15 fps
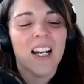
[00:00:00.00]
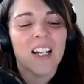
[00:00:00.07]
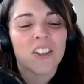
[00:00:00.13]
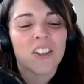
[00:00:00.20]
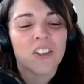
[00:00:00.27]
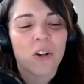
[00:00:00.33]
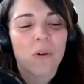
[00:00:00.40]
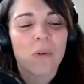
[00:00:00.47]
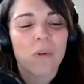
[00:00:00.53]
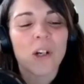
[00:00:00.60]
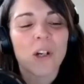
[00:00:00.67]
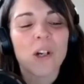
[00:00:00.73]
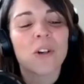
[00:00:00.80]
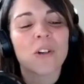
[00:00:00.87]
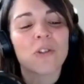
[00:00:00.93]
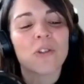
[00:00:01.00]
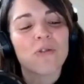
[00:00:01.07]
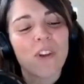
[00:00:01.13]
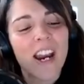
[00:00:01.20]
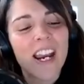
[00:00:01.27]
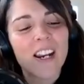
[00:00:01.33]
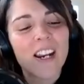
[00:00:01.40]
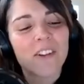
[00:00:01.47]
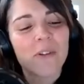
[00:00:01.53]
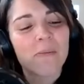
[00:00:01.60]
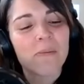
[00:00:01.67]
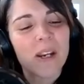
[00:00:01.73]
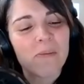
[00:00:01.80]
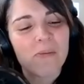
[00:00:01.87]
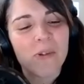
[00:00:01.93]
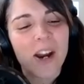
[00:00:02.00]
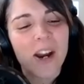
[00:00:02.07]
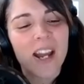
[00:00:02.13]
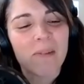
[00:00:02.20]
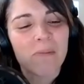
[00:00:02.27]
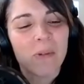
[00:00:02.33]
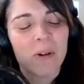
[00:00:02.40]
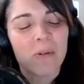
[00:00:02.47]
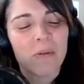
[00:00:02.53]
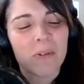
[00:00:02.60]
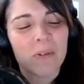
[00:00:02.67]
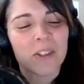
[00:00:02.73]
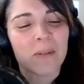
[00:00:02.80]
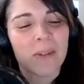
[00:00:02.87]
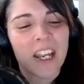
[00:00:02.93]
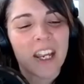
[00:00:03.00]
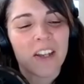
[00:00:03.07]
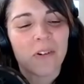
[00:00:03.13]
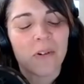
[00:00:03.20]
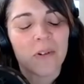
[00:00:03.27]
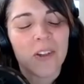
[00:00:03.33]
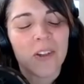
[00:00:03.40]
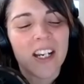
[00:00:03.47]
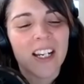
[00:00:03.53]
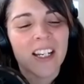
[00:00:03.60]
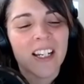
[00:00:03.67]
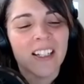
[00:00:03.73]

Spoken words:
so we're going right on the make bread, but with some hand holding.